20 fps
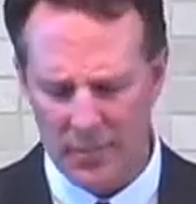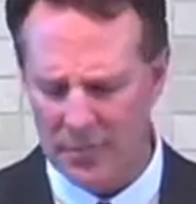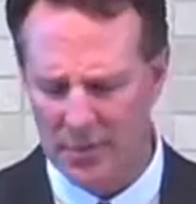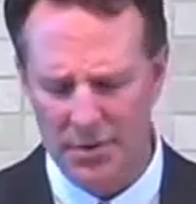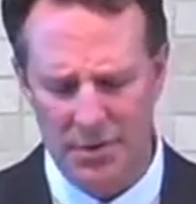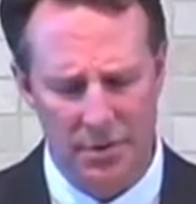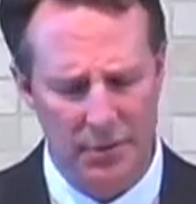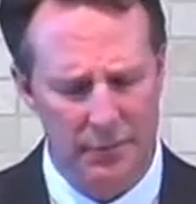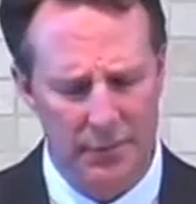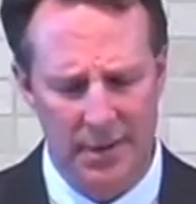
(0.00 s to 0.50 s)

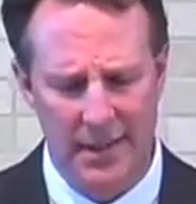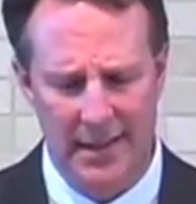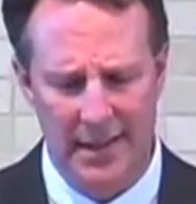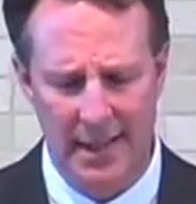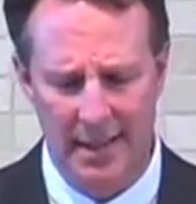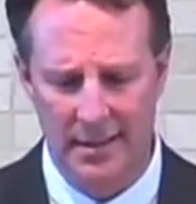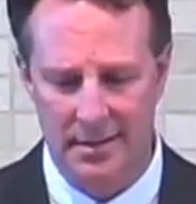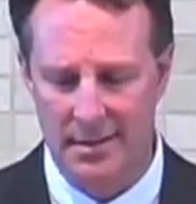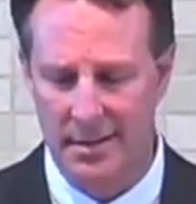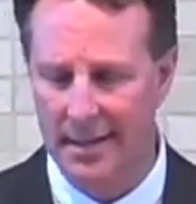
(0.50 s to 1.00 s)
So if you
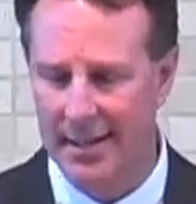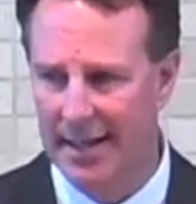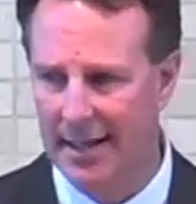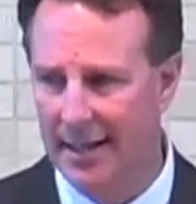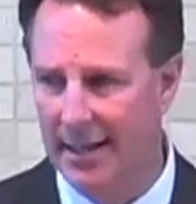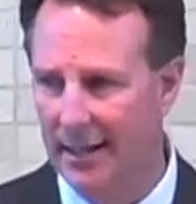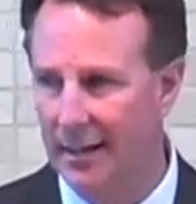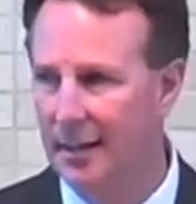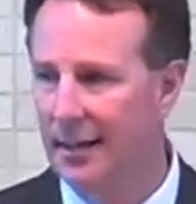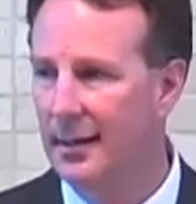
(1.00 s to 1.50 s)
can't
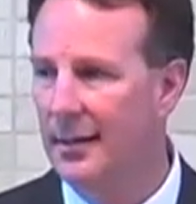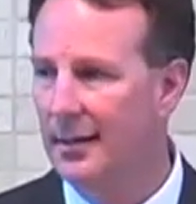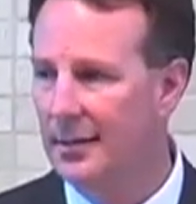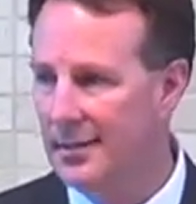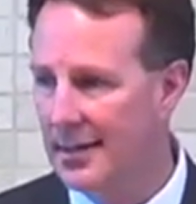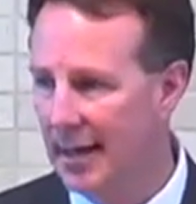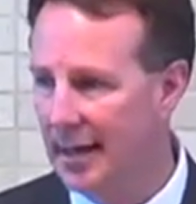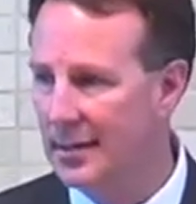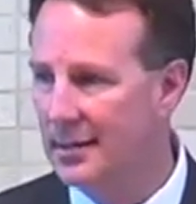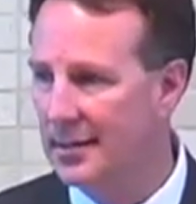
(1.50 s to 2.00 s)
today,
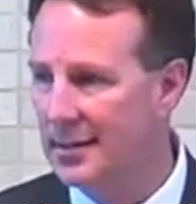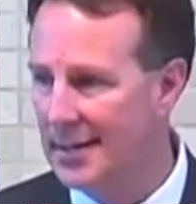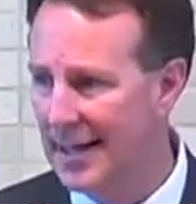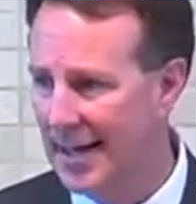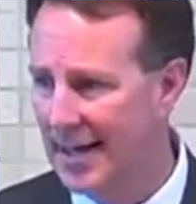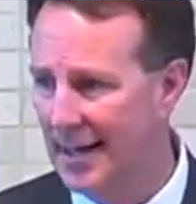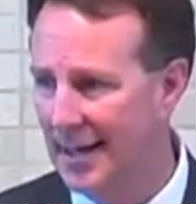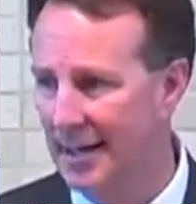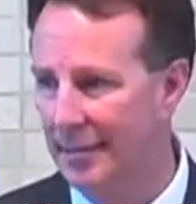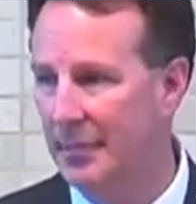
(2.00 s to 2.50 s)
take the
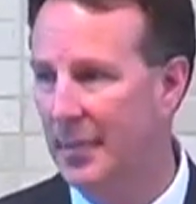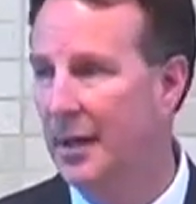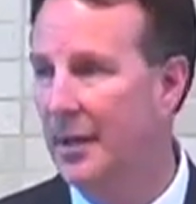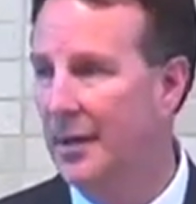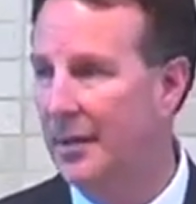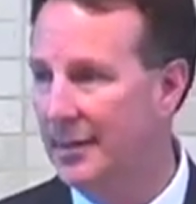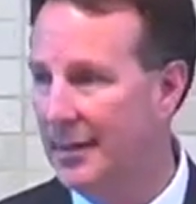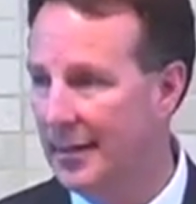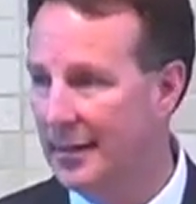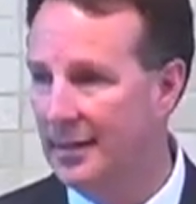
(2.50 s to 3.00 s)
time
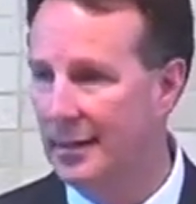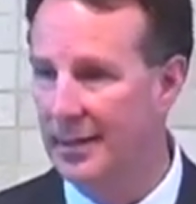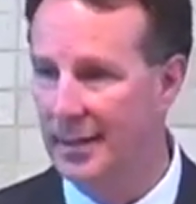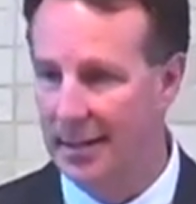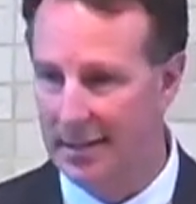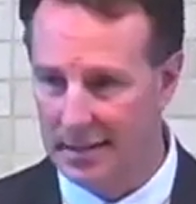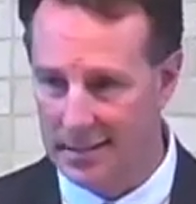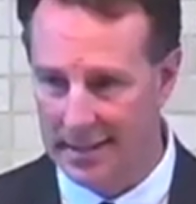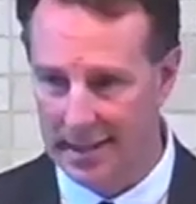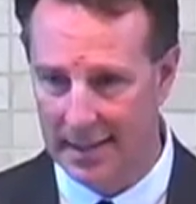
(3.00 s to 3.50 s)
that the
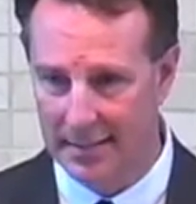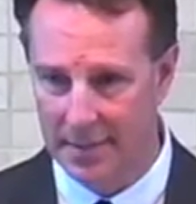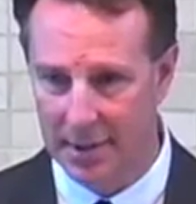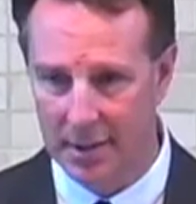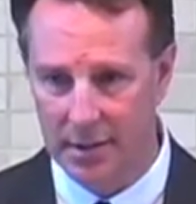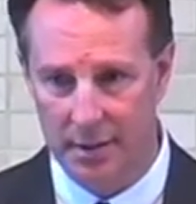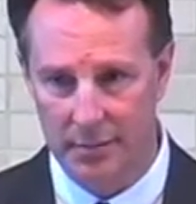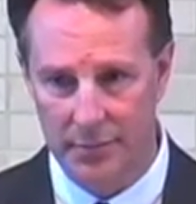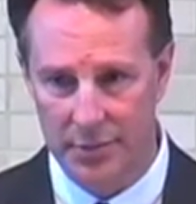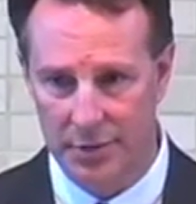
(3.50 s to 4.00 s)
next time it
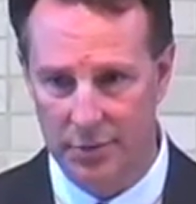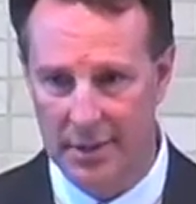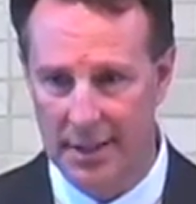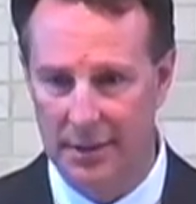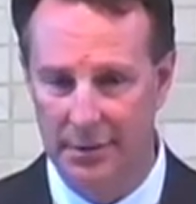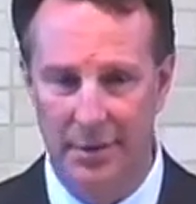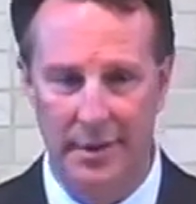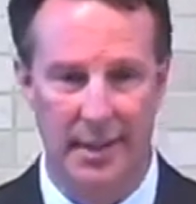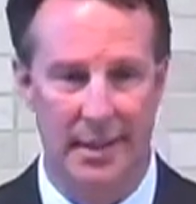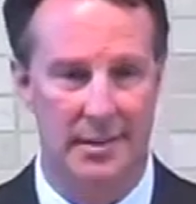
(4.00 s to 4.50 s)
comes
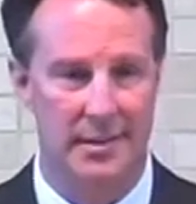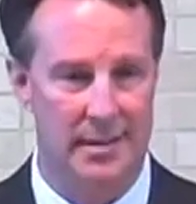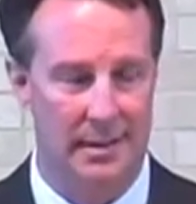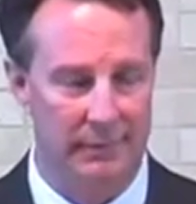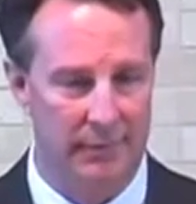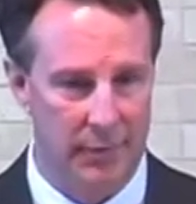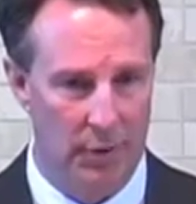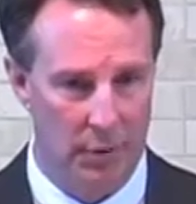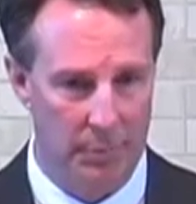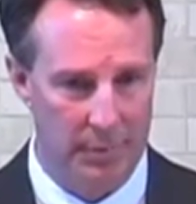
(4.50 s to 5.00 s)
around, the next
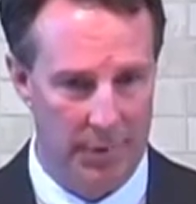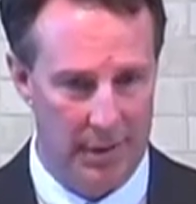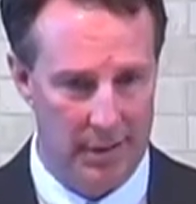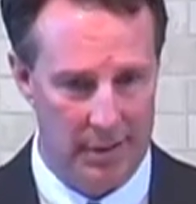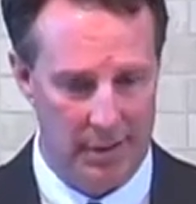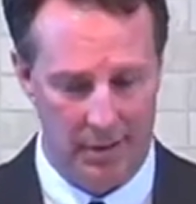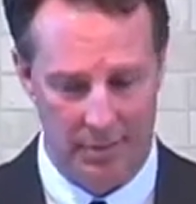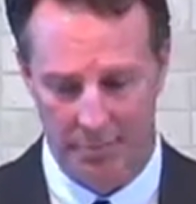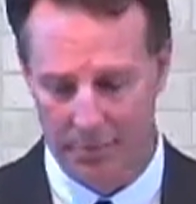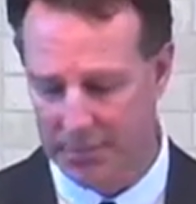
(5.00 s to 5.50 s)
envelope that
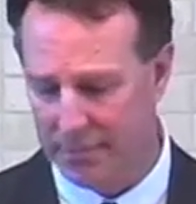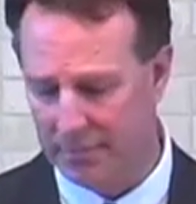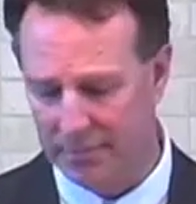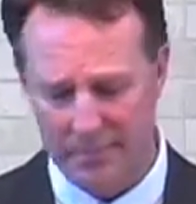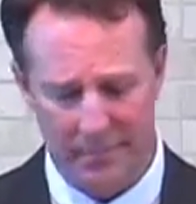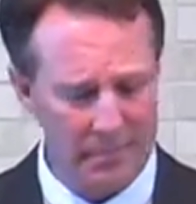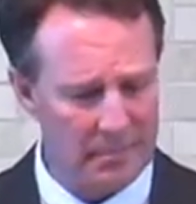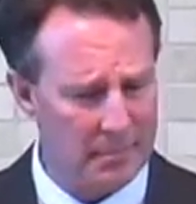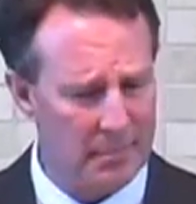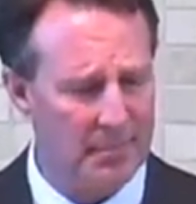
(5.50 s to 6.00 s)
comes,
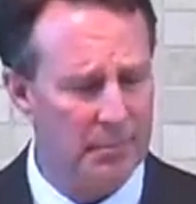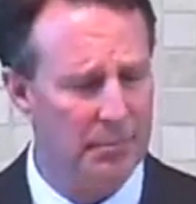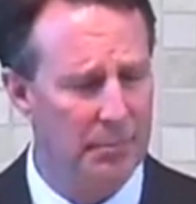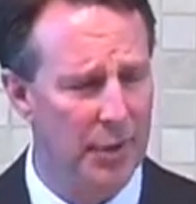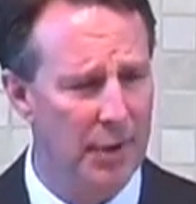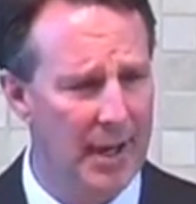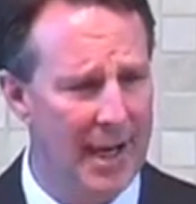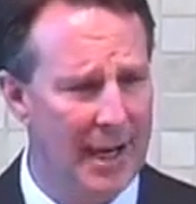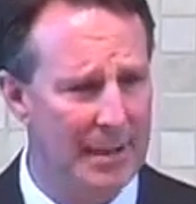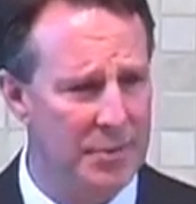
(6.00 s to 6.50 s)

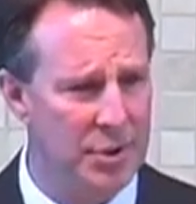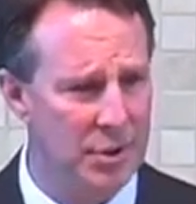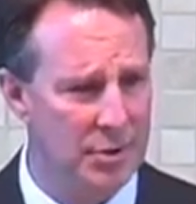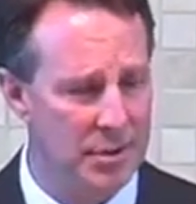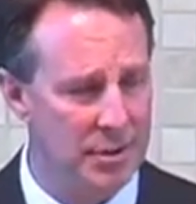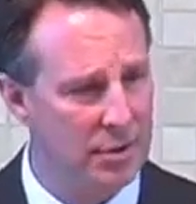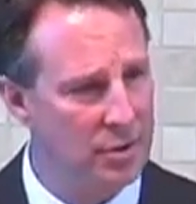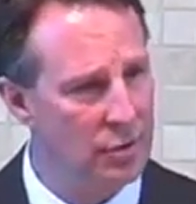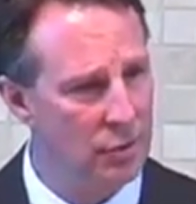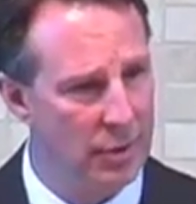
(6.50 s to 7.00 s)
perhaps your
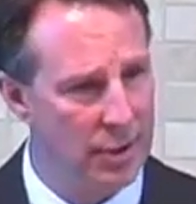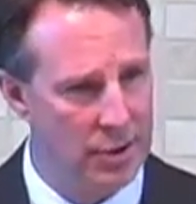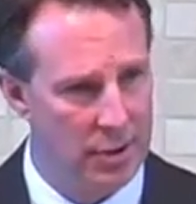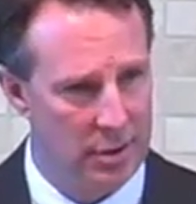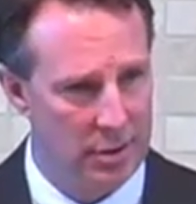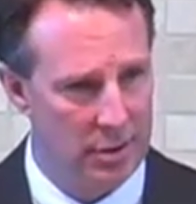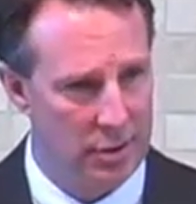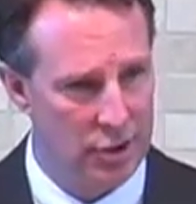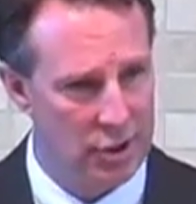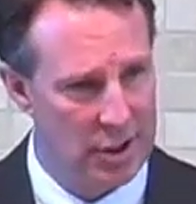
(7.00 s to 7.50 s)

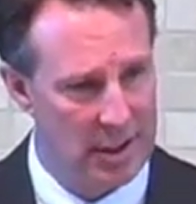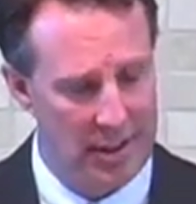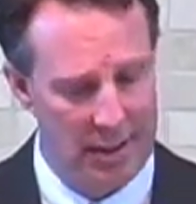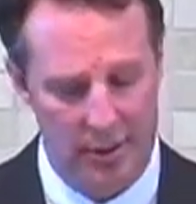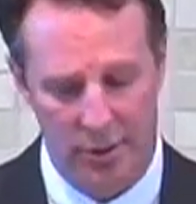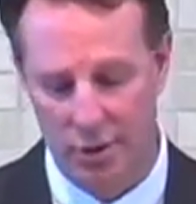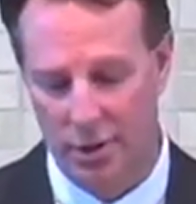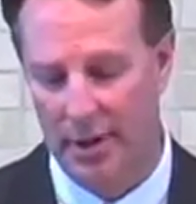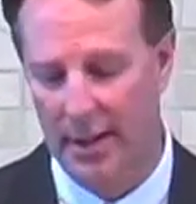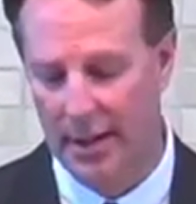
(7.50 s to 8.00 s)
situation has
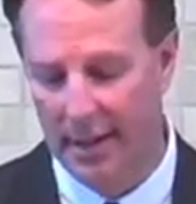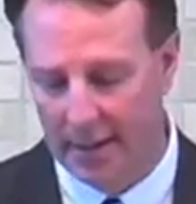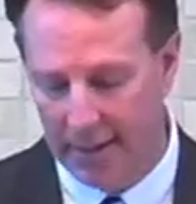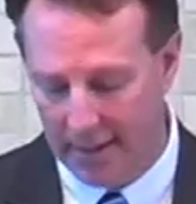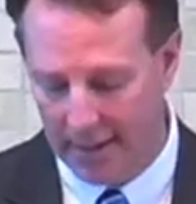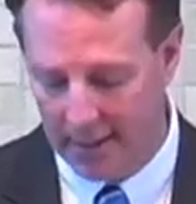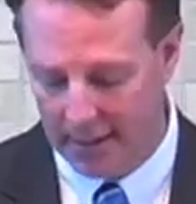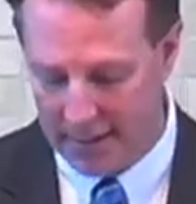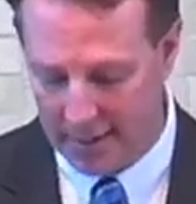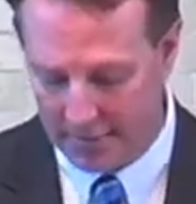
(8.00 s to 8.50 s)
changed
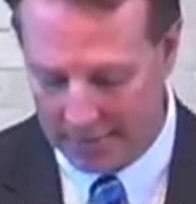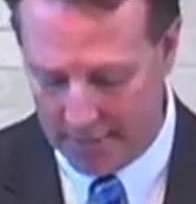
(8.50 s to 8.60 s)
and it's a